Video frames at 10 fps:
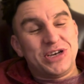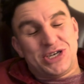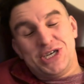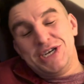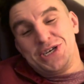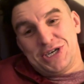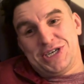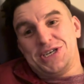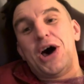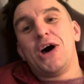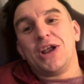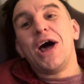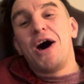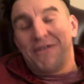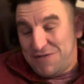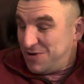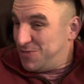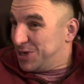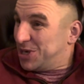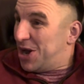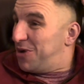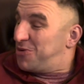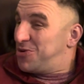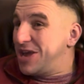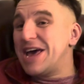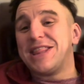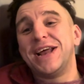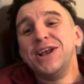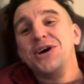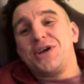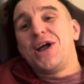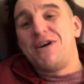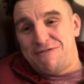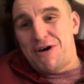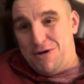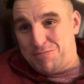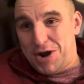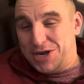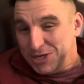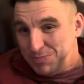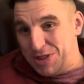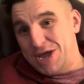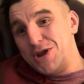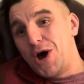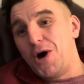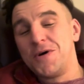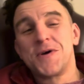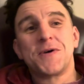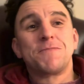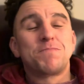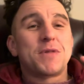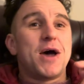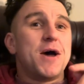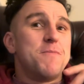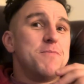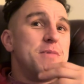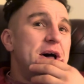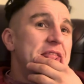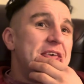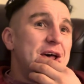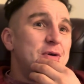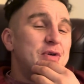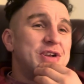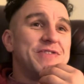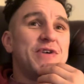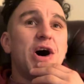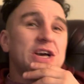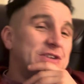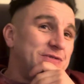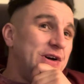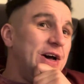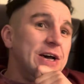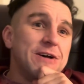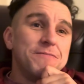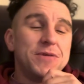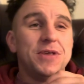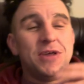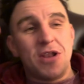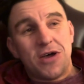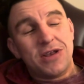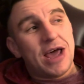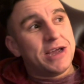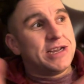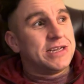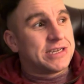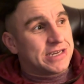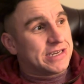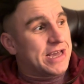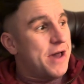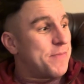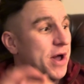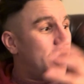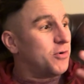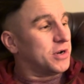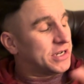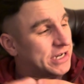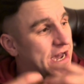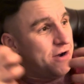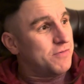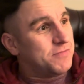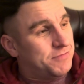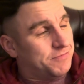she just started laughing and was like, "Well, yeah, they look like vibrators, but they're not. And they're a device for, you know, ladies as they get a bit older to help